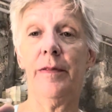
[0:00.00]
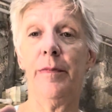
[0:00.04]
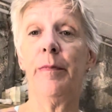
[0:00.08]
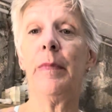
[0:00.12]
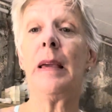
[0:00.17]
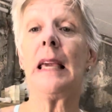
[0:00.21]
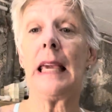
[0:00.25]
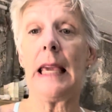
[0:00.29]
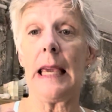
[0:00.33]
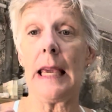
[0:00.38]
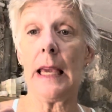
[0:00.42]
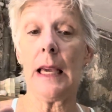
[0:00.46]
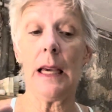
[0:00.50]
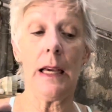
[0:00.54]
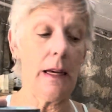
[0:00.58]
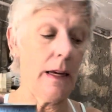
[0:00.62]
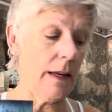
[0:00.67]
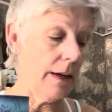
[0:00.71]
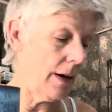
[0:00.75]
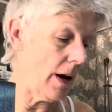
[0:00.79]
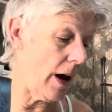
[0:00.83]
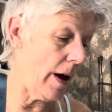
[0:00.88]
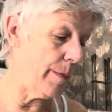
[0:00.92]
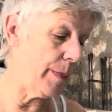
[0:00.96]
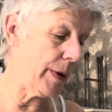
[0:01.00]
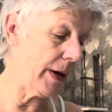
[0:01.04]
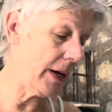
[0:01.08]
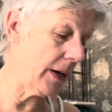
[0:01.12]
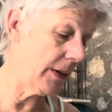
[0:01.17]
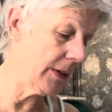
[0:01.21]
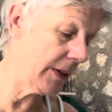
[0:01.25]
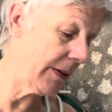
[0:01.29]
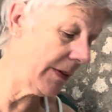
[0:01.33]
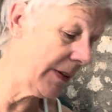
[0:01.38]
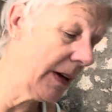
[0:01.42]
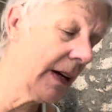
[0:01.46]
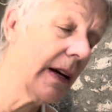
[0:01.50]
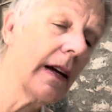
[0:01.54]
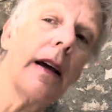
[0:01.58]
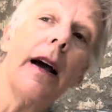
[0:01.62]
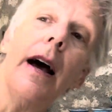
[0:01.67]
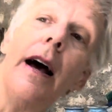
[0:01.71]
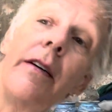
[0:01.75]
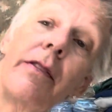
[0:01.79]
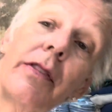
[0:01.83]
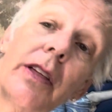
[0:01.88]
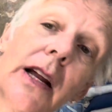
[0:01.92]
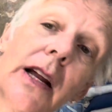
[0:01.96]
me, and not because of the